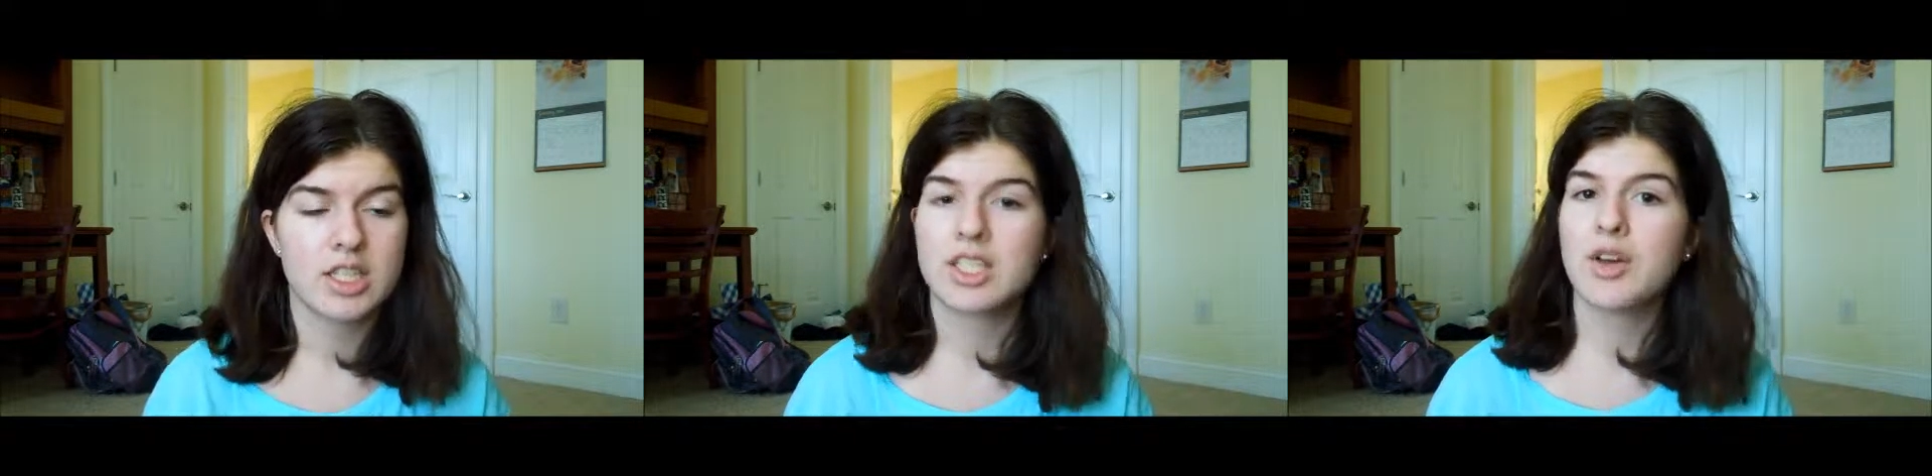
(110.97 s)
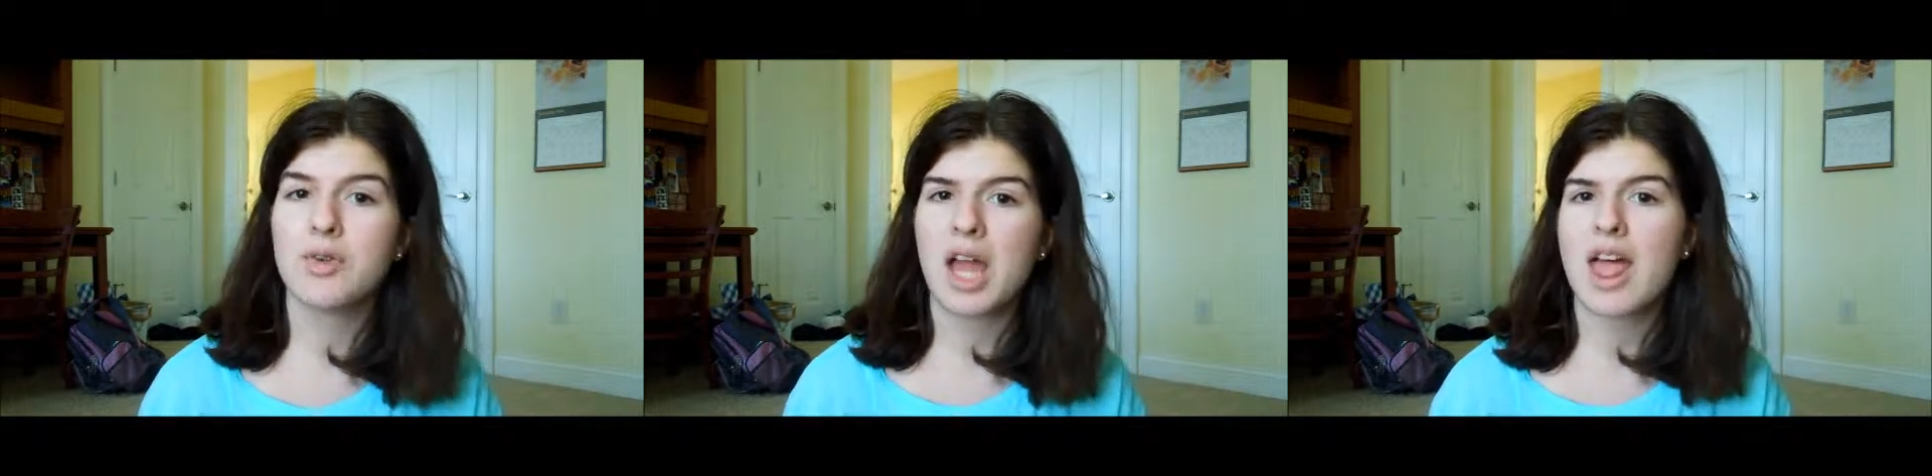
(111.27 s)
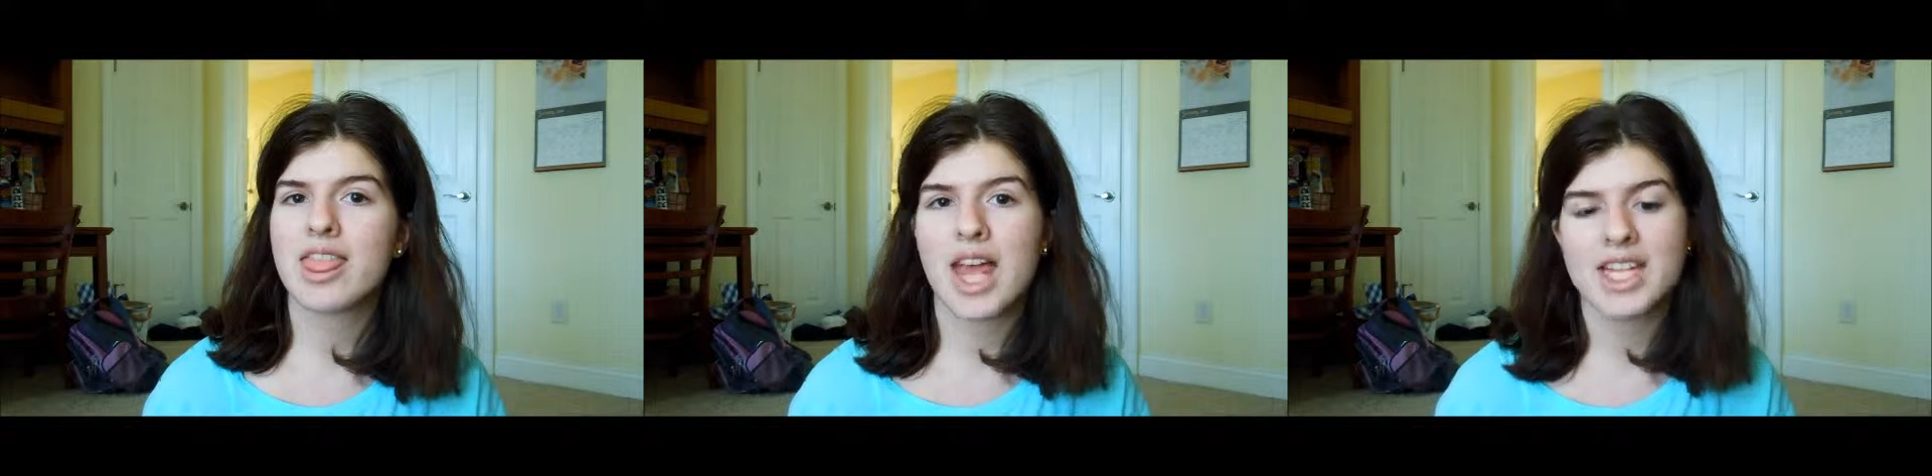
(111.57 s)
So
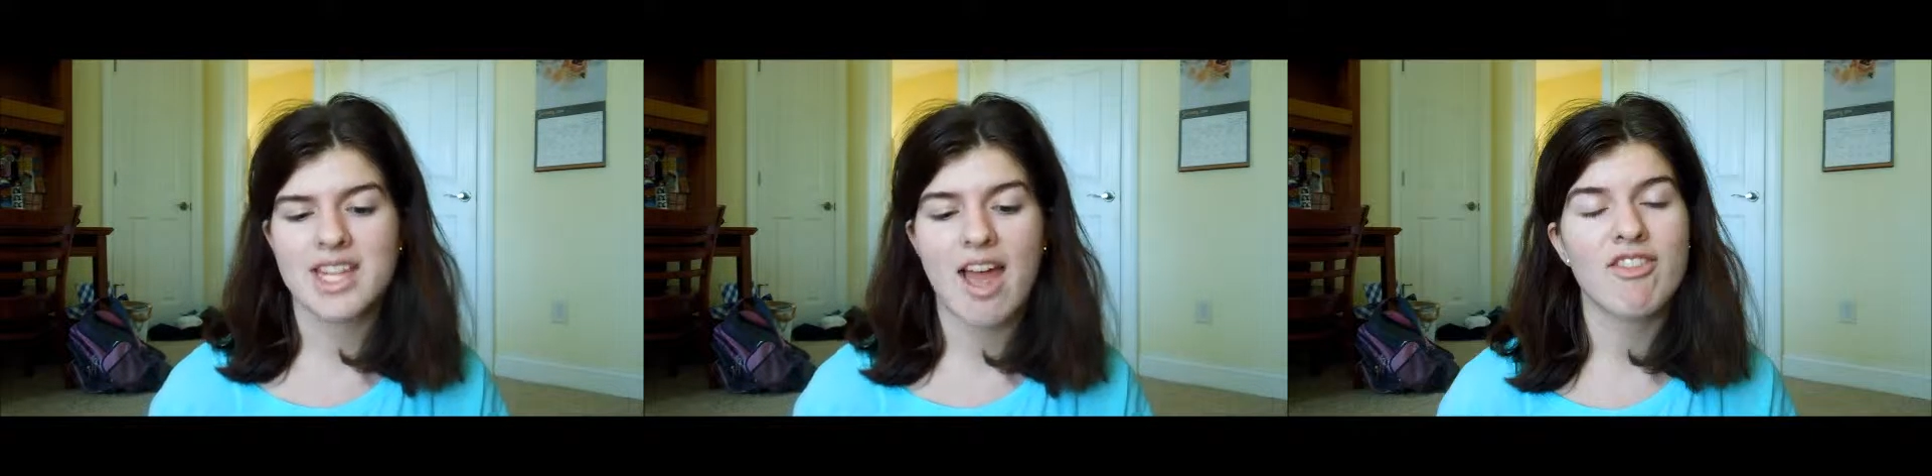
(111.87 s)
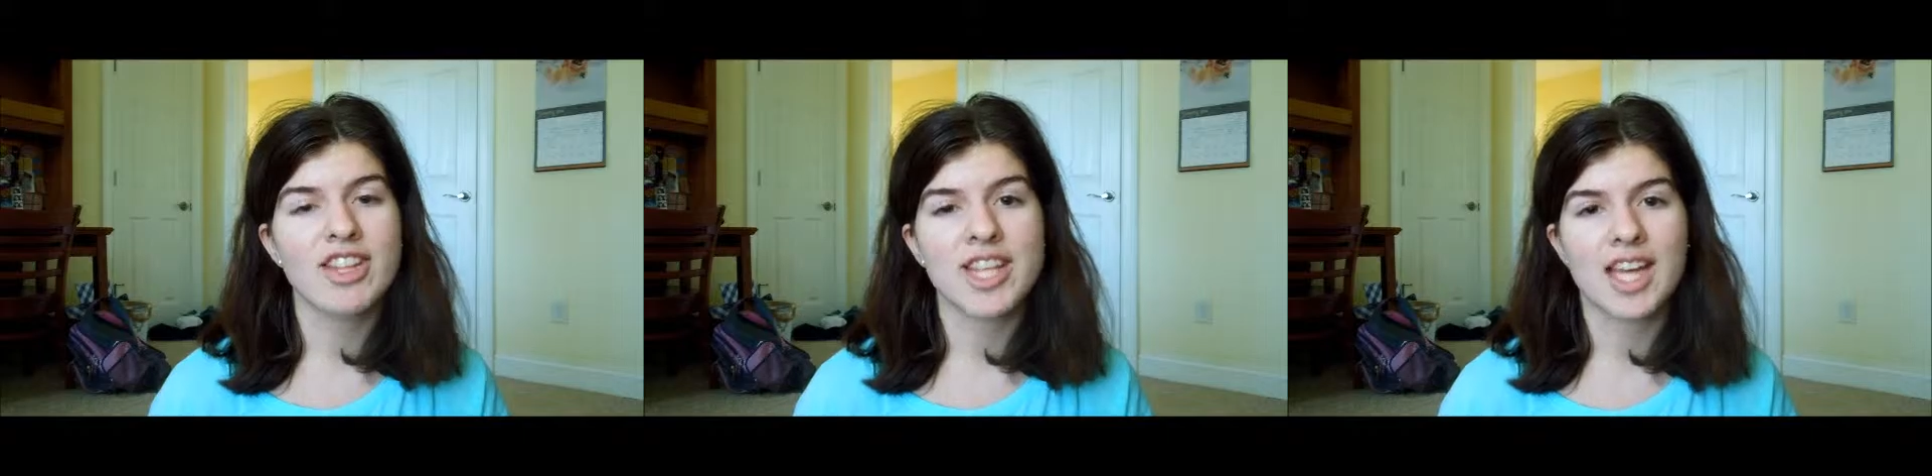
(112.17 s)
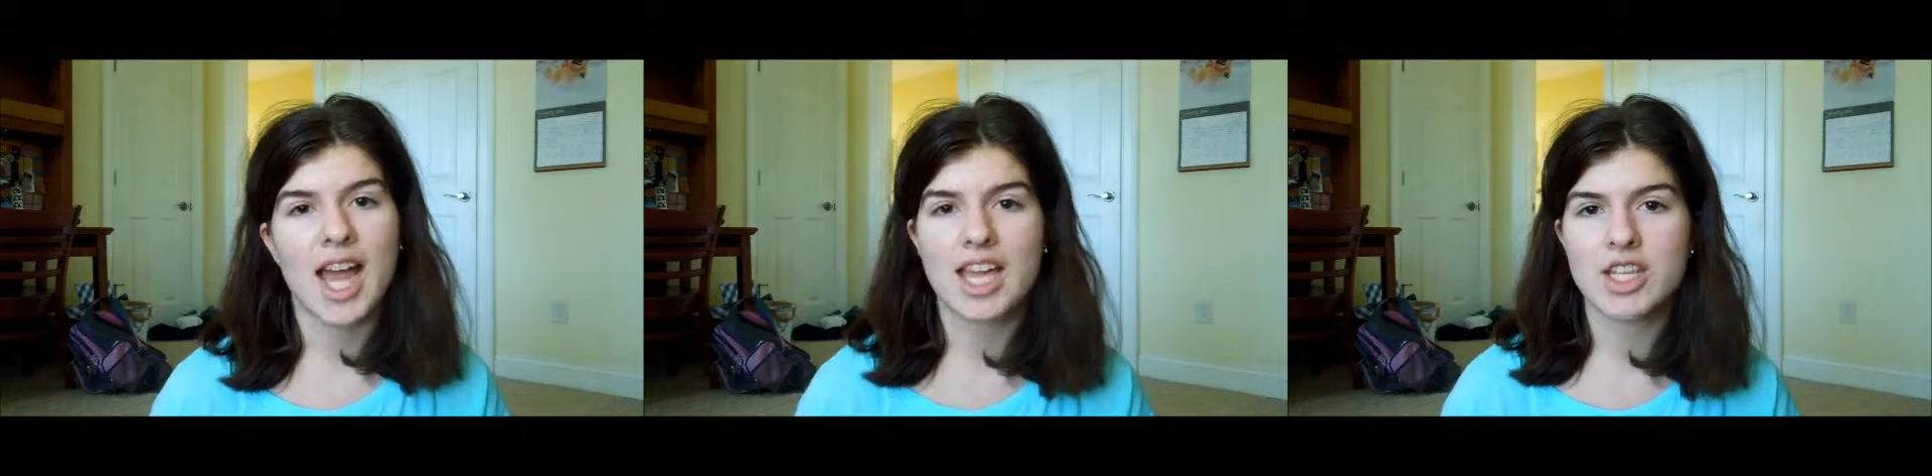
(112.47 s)
that is
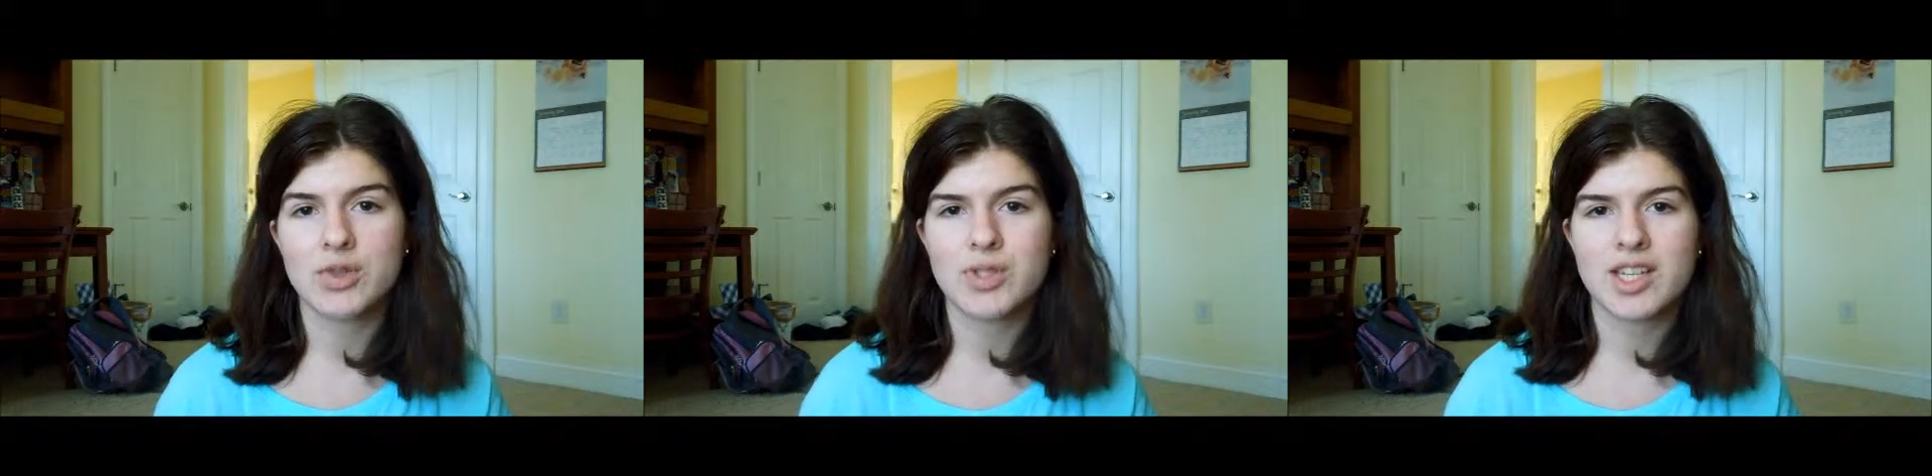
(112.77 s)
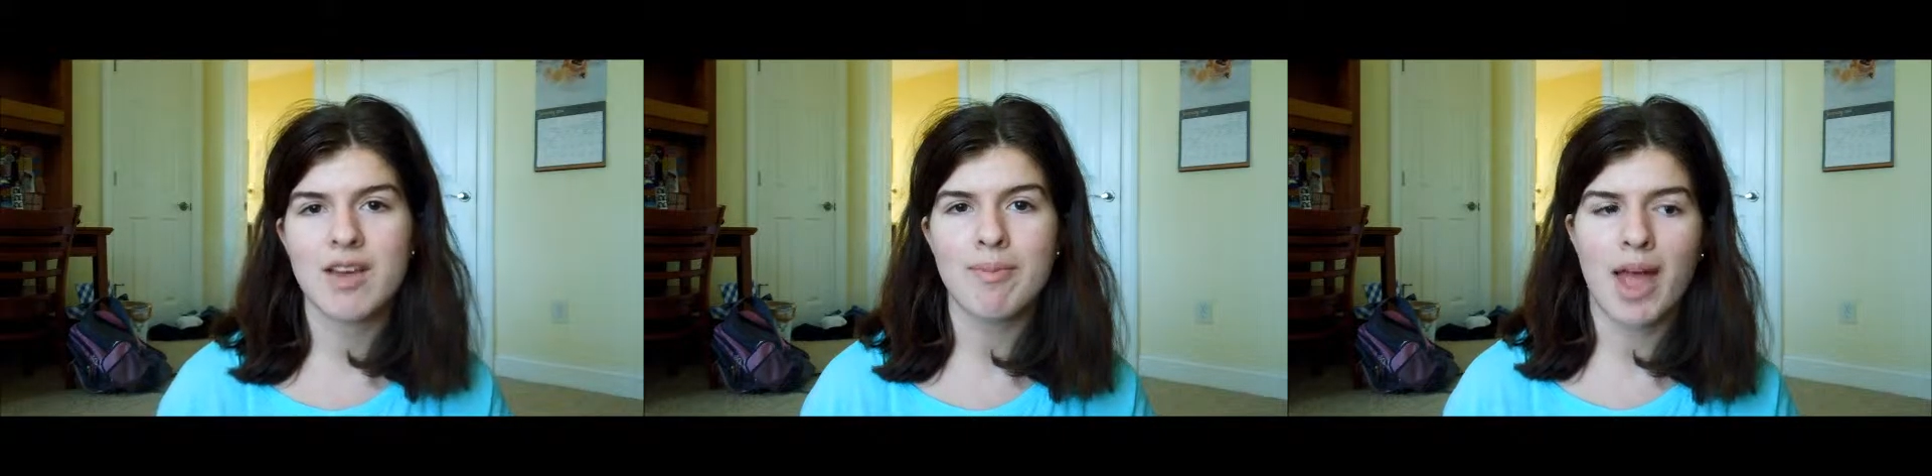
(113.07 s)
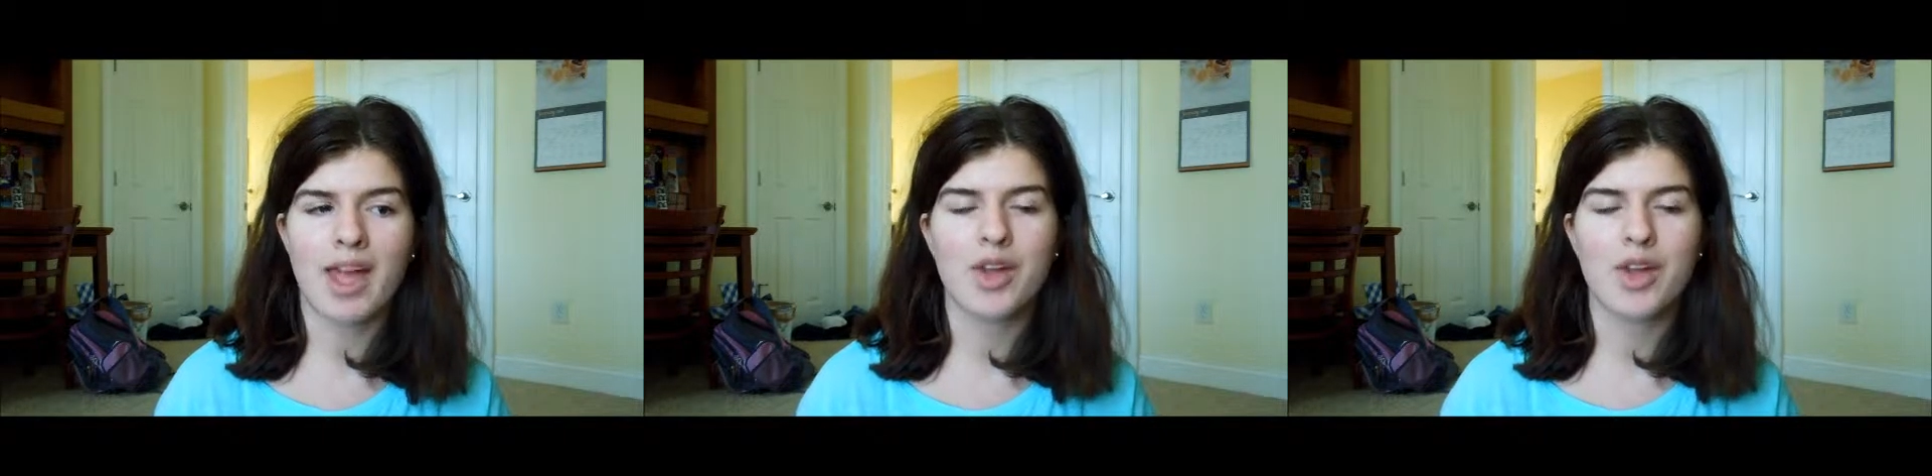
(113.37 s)
everything I used up.